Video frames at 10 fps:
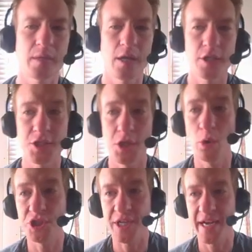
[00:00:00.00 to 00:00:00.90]

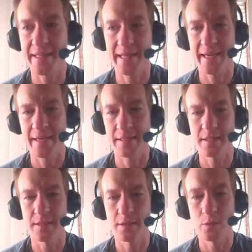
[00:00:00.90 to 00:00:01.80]
associate
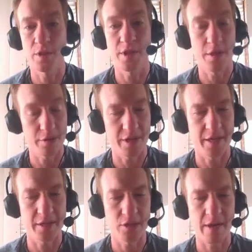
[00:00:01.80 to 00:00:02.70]
things with other
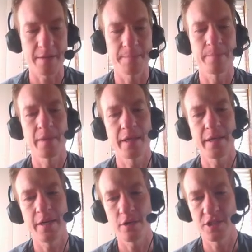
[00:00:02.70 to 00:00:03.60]
things, right?
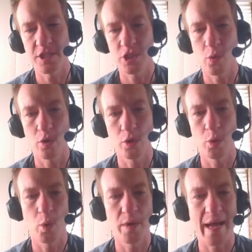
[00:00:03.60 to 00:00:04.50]
Here's this
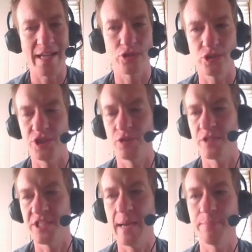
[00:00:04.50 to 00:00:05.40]
quote-unquote estrogen
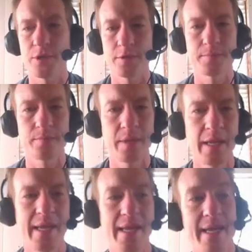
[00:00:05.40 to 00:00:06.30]
receptor,
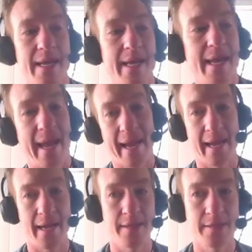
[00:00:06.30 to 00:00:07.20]

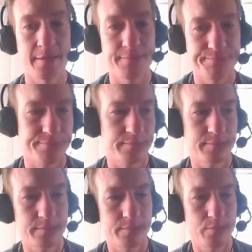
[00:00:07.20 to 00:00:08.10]
and
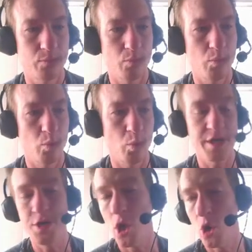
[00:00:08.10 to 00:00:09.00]

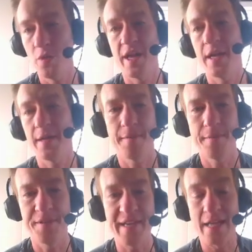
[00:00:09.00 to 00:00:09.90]
we know that
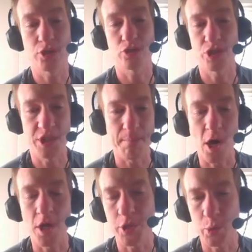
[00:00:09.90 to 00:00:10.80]
the estrogen
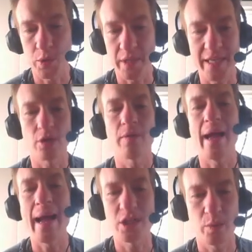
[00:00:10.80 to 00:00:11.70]
molecule
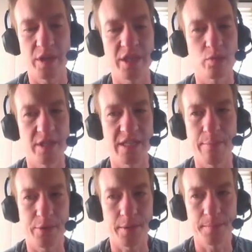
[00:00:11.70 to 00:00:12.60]
interacts with this
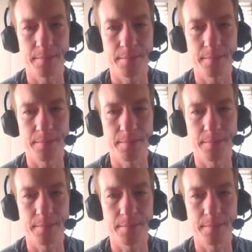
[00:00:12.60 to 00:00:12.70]
receptor.